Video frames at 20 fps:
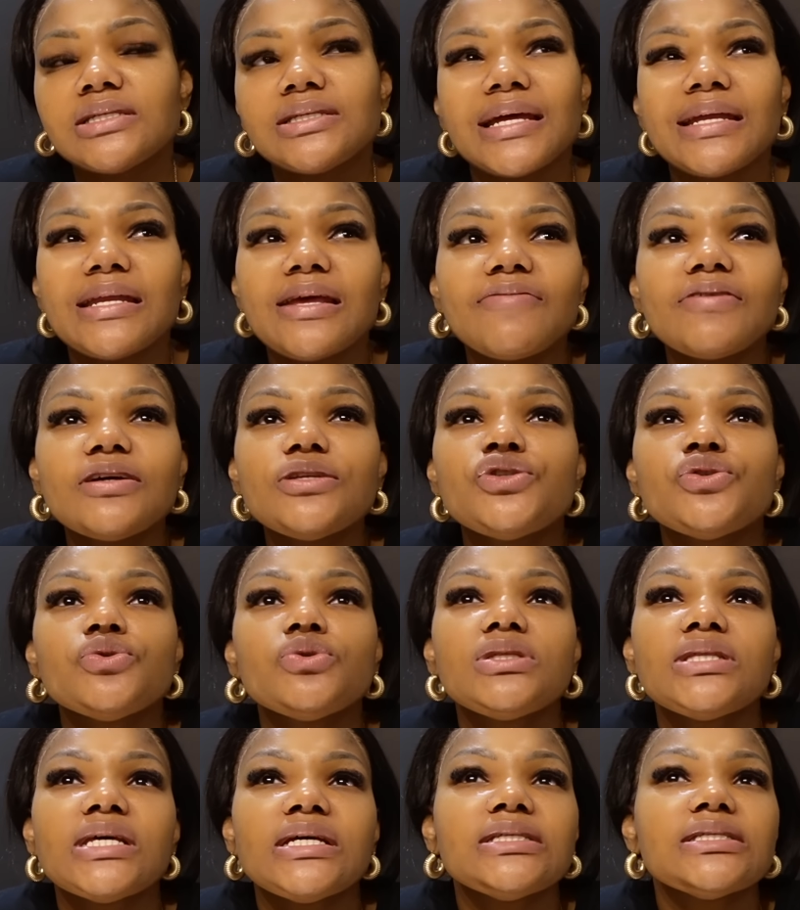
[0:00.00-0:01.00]
They never
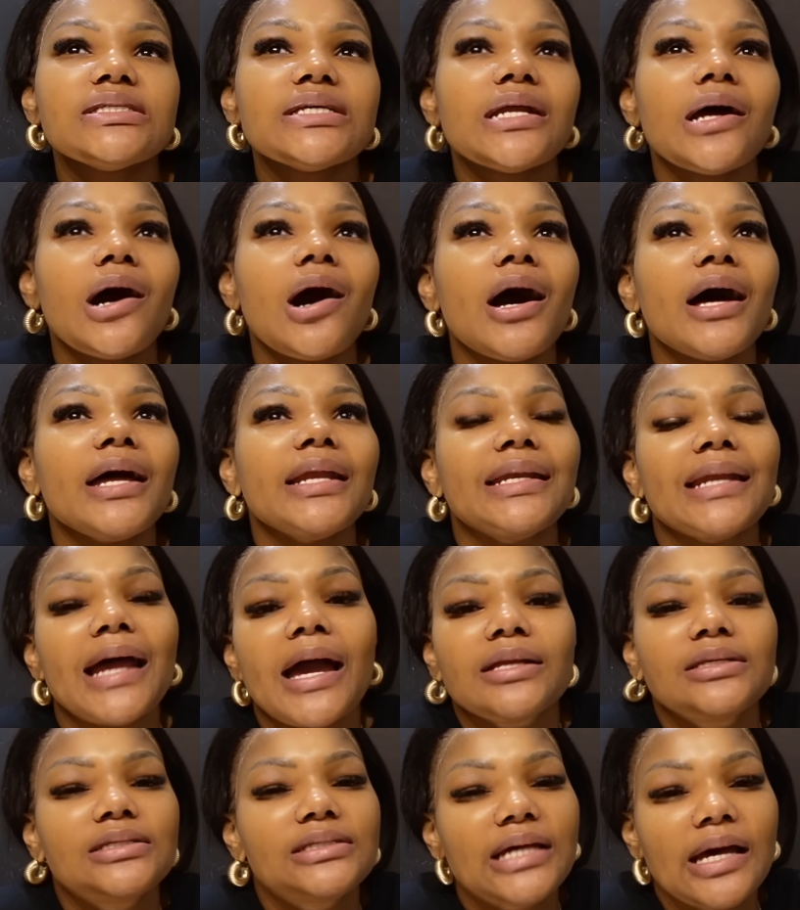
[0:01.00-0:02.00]
do things that are
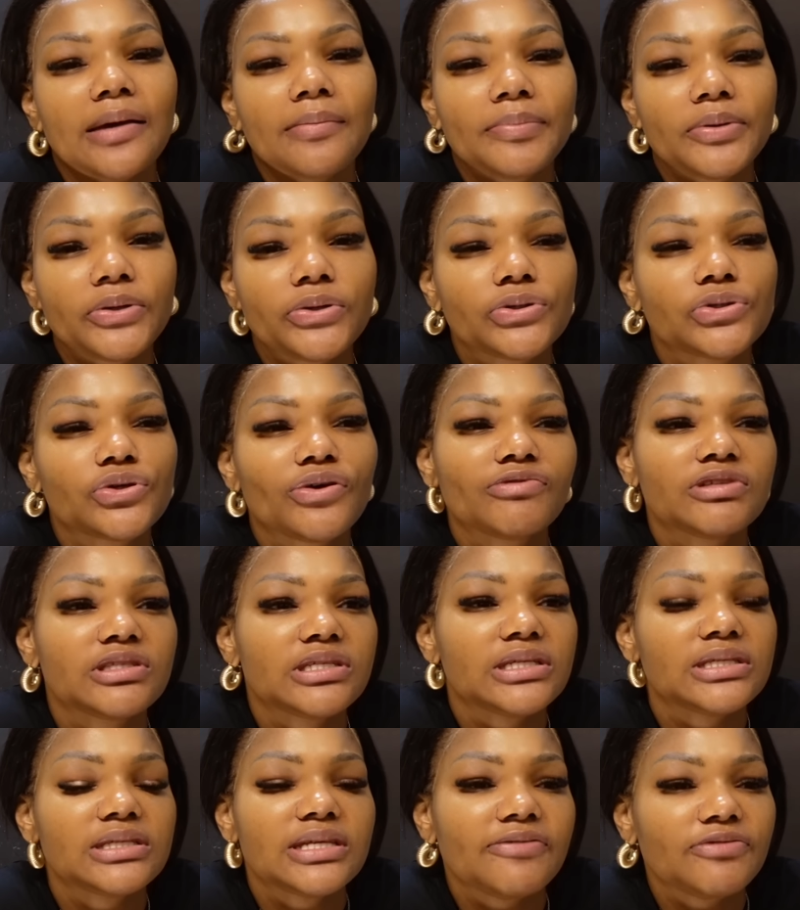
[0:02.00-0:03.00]
nighttime, because
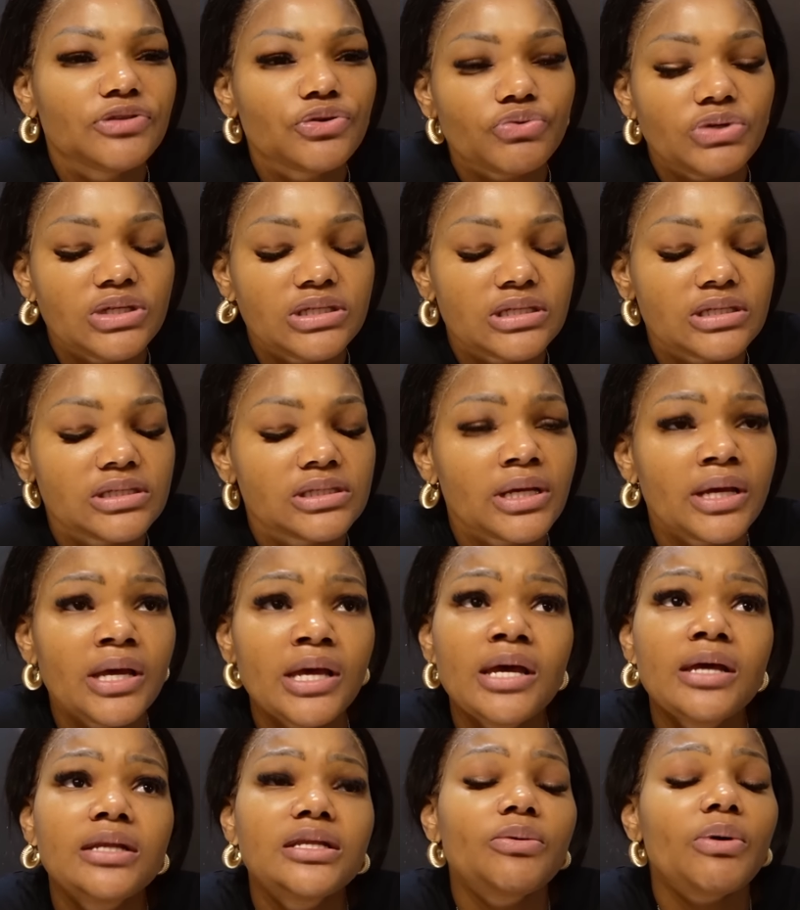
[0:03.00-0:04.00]
obviously safety reasons,
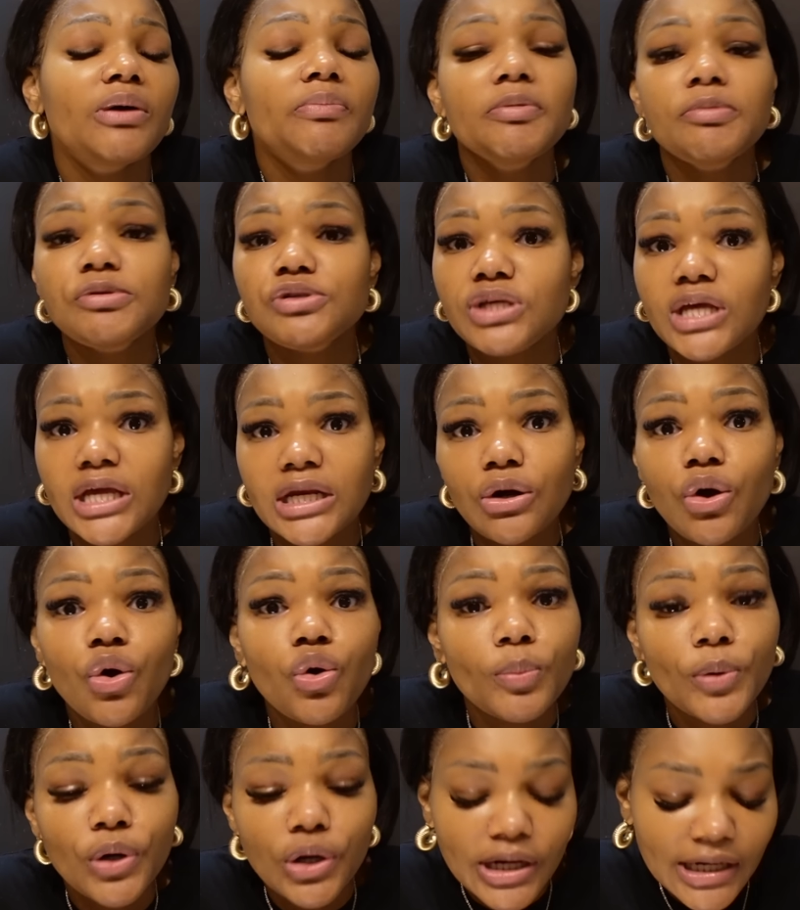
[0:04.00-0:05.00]
they want people to get
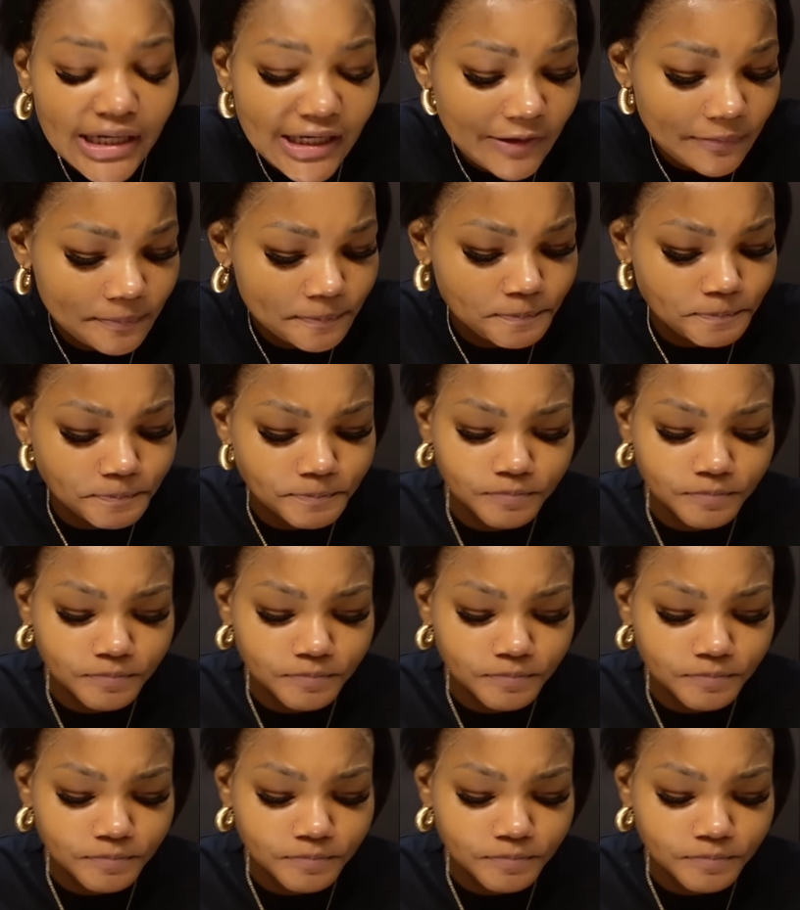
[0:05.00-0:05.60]
home early.